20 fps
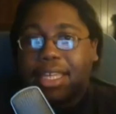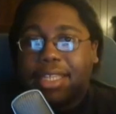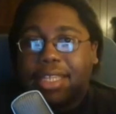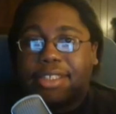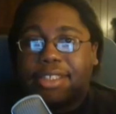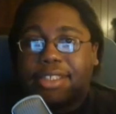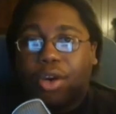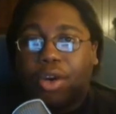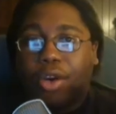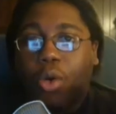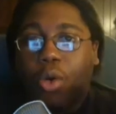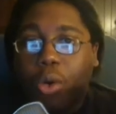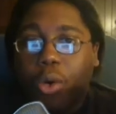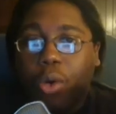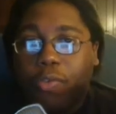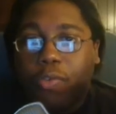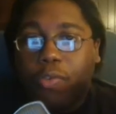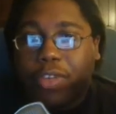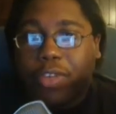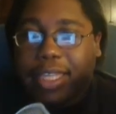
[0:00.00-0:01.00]
It's
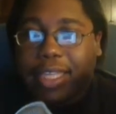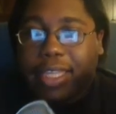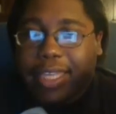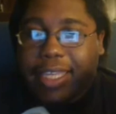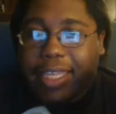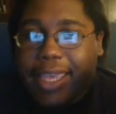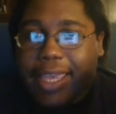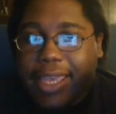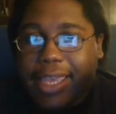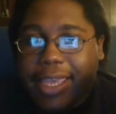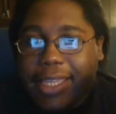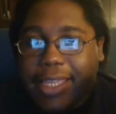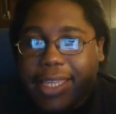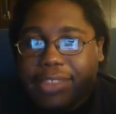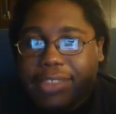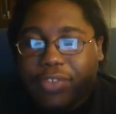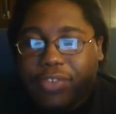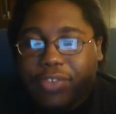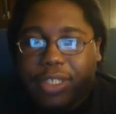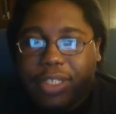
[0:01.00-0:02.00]
cool for the
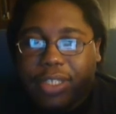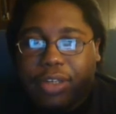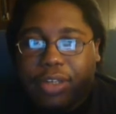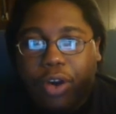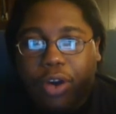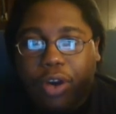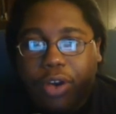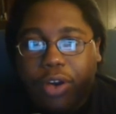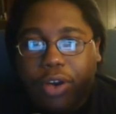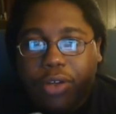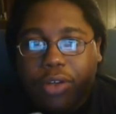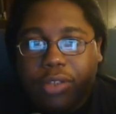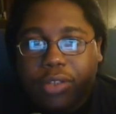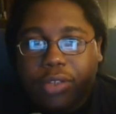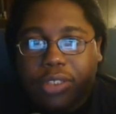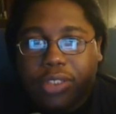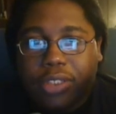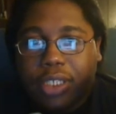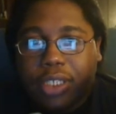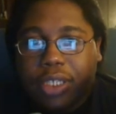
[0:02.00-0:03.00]
kids, for the
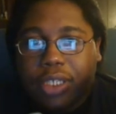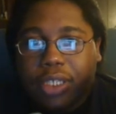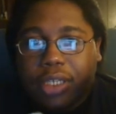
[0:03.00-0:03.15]
girls,